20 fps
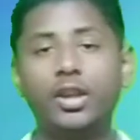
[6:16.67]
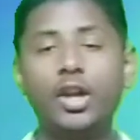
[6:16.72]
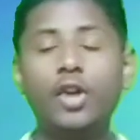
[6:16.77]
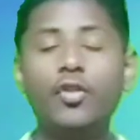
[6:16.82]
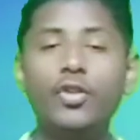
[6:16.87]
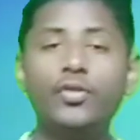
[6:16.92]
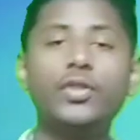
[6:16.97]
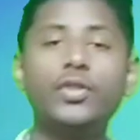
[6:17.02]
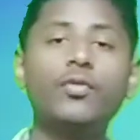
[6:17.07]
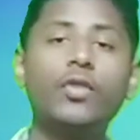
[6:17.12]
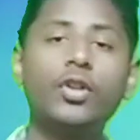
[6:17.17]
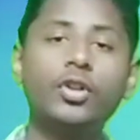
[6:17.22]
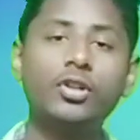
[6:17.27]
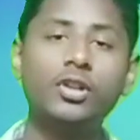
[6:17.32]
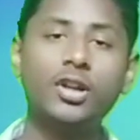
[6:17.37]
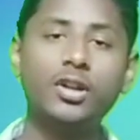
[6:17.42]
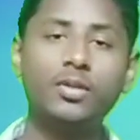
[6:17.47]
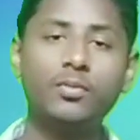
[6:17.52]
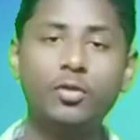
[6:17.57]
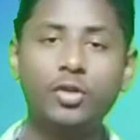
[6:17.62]
now if you
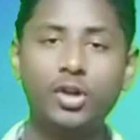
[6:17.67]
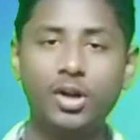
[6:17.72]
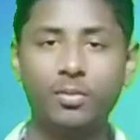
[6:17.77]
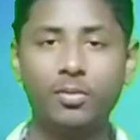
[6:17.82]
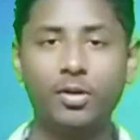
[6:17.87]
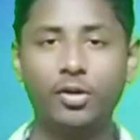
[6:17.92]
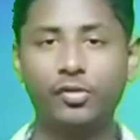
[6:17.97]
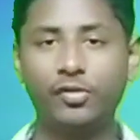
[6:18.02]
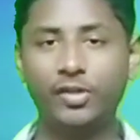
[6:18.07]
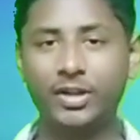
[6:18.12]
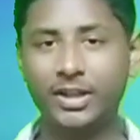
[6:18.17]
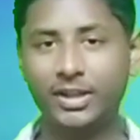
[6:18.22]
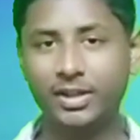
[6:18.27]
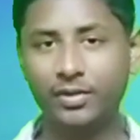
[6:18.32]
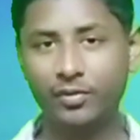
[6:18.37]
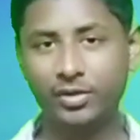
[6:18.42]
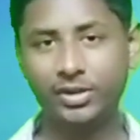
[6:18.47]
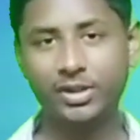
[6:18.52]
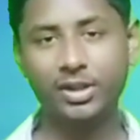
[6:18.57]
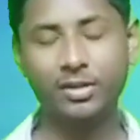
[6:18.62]
want to learn more about
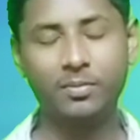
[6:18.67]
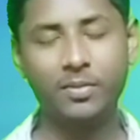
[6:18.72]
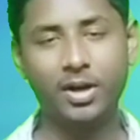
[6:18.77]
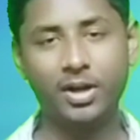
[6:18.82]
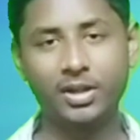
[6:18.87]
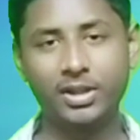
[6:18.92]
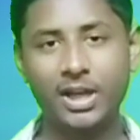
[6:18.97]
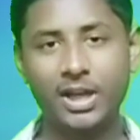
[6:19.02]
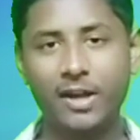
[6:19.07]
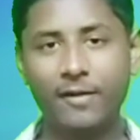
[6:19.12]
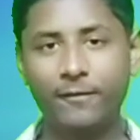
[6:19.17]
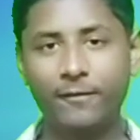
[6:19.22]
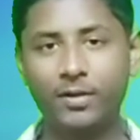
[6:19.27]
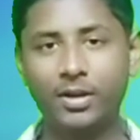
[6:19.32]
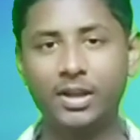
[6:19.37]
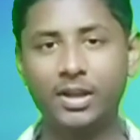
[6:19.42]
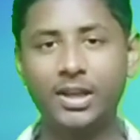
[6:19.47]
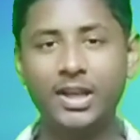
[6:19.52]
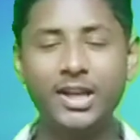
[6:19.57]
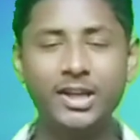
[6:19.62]
relativistic mass i
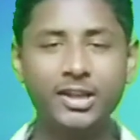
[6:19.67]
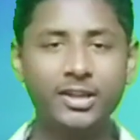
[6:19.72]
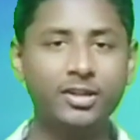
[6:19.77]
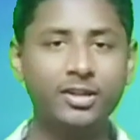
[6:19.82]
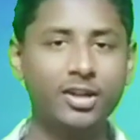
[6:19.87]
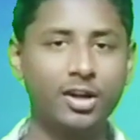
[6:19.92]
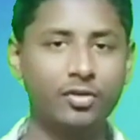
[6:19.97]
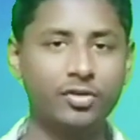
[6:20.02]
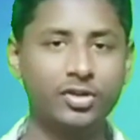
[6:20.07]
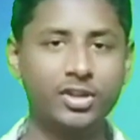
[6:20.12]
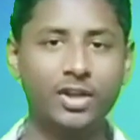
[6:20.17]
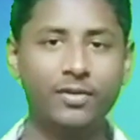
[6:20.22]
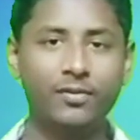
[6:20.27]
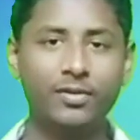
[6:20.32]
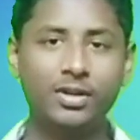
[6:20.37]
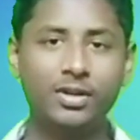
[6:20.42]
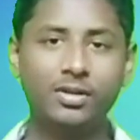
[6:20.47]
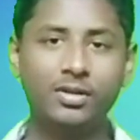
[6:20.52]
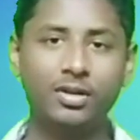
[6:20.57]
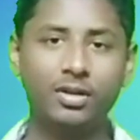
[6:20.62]
have linked down
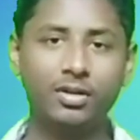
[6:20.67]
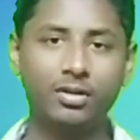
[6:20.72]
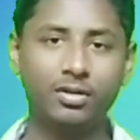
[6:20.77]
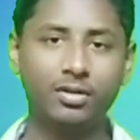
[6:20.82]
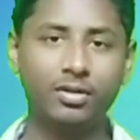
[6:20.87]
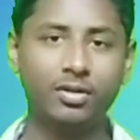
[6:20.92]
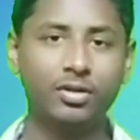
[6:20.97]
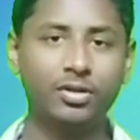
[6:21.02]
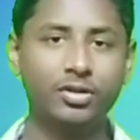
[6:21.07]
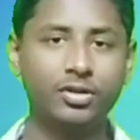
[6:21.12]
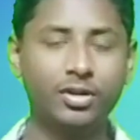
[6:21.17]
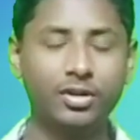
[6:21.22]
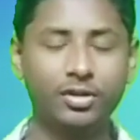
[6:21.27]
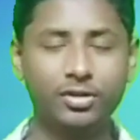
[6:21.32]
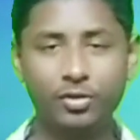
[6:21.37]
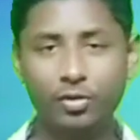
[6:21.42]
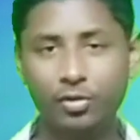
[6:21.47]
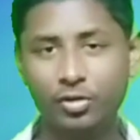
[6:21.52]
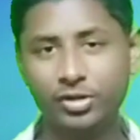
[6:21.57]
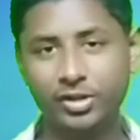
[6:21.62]
several
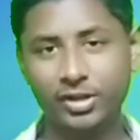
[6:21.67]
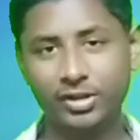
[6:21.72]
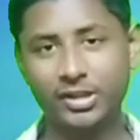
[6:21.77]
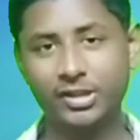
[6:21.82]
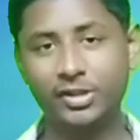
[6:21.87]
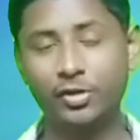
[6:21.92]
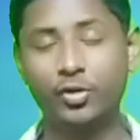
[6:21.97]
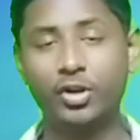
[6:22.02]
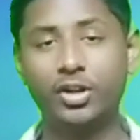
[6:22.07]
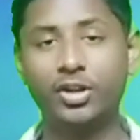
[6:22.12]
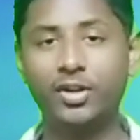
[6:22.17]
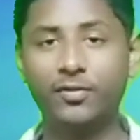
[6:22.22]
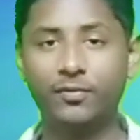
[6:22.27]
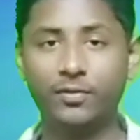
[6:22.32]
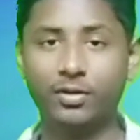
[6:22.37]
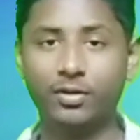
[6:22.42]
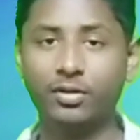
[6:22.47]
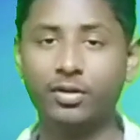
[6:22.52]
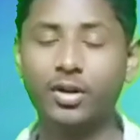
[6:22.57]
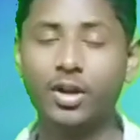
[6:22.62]
sources that you can
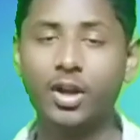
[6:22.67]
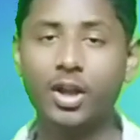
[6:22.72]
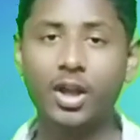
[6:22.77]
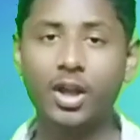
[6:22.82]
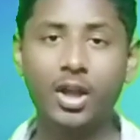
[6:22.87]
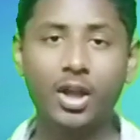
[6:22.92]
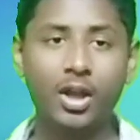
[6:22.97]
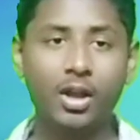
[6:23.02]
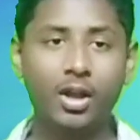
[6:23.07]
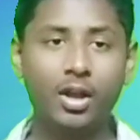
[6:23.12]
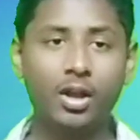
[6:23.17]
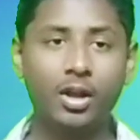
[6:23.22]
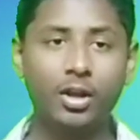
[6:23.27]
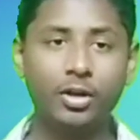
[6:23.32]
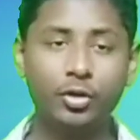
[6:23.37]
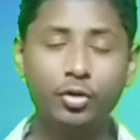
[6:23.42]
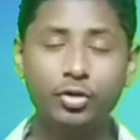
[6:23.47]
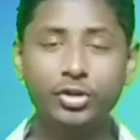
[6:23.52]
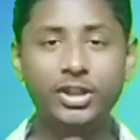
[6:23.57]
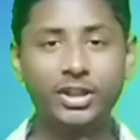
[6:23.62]
refer
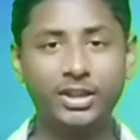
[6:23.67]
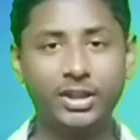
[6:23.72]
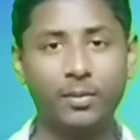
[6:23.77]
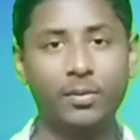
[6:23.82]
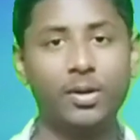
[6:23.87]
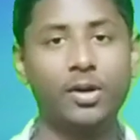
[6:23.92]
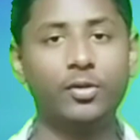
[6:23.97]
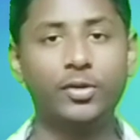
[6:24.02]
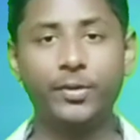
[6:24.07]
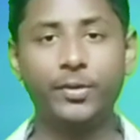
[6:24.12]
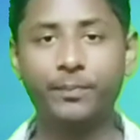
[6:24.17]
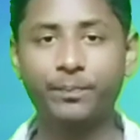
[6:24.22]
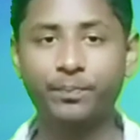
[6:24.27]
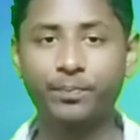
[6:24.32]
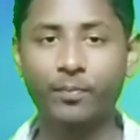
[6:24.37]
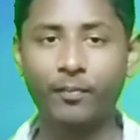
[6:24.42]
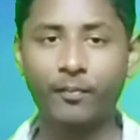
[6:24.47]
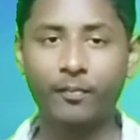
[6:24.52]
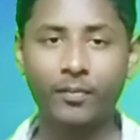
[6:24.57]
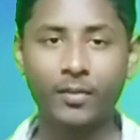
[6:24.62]
do check them out
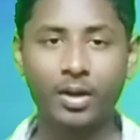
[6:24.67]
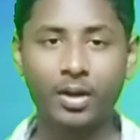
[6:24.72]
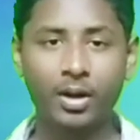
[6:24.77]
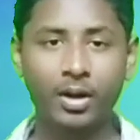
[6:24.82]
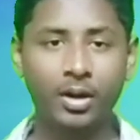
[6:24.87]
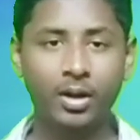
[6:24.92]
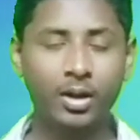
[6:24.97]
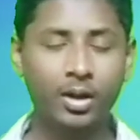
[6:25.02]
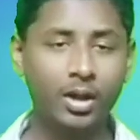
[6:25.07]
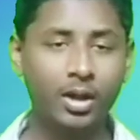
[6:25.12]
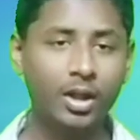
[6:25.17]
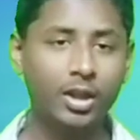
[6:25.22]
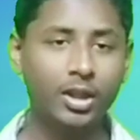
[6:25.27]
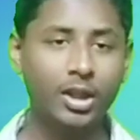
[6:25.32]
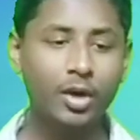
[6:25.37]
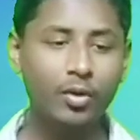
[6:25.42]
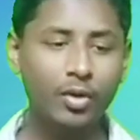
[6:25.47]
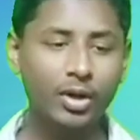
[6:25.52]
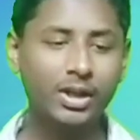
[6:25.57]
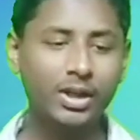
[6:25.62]

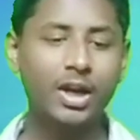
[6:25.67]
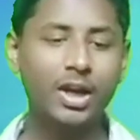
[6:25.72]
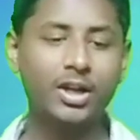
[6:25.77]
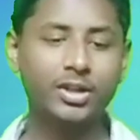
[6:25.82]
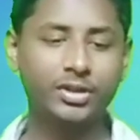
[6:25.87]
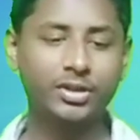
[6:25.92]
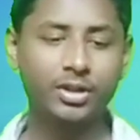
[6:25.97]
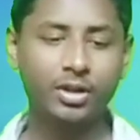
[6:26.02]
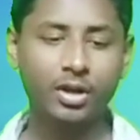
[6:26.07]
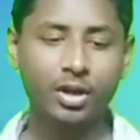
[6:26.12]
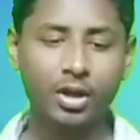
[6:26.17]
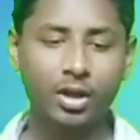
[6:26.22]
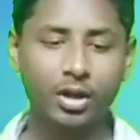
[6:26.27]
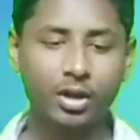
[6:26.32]
now at last